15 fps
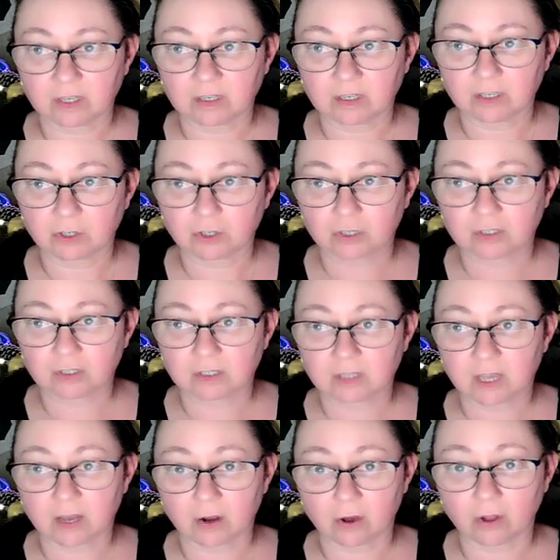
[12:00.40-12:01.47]
conditions
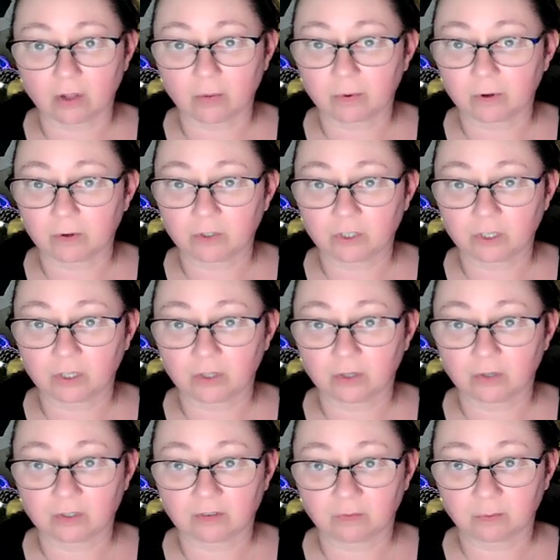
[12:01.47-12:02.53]
at all approaching
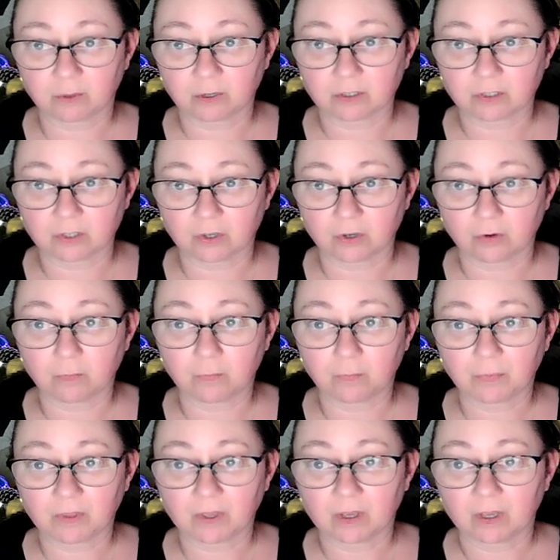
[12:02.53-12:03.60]
those of Barsoom
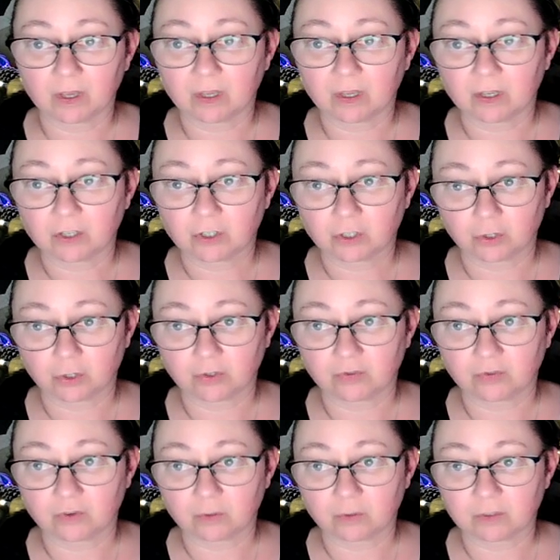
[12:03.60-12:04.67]
shows
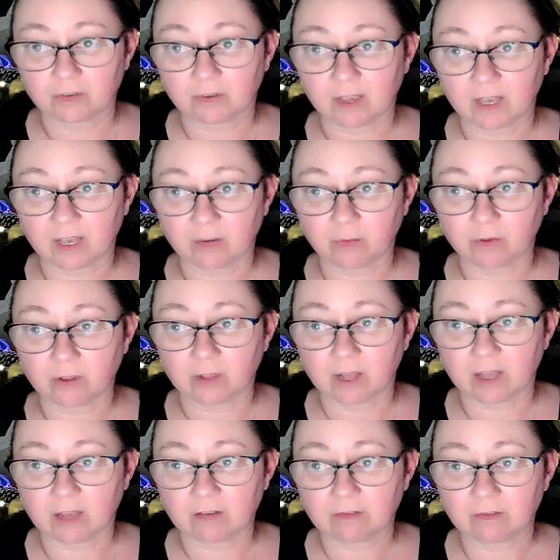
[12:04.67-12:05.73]
forms of animal
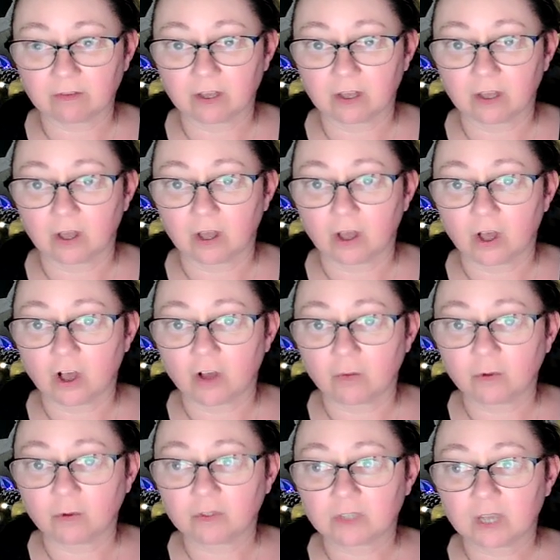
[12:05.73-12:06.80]
life
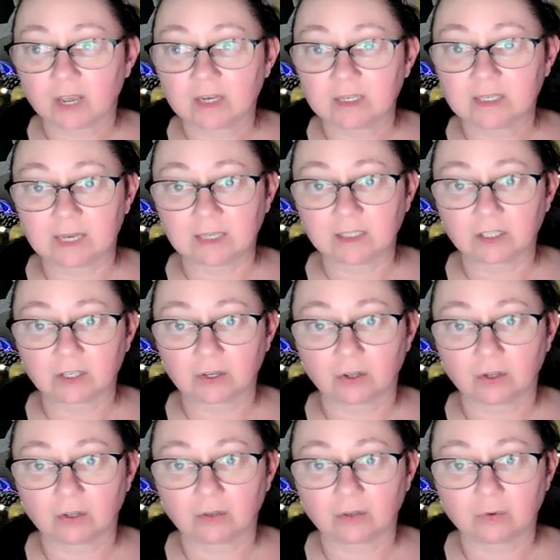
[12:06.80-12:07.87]
almost
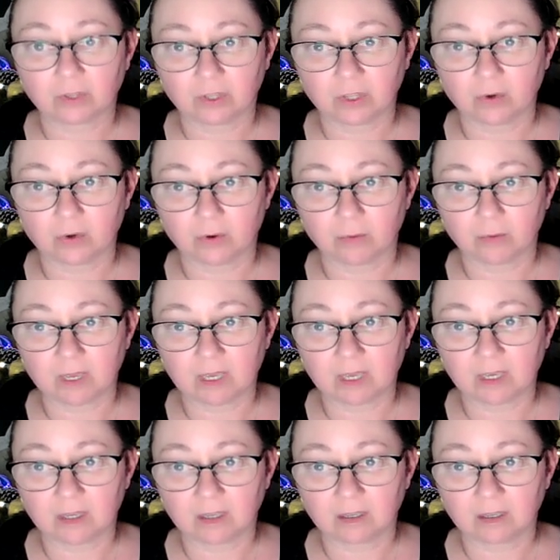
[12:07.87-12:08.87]
identical with you and me.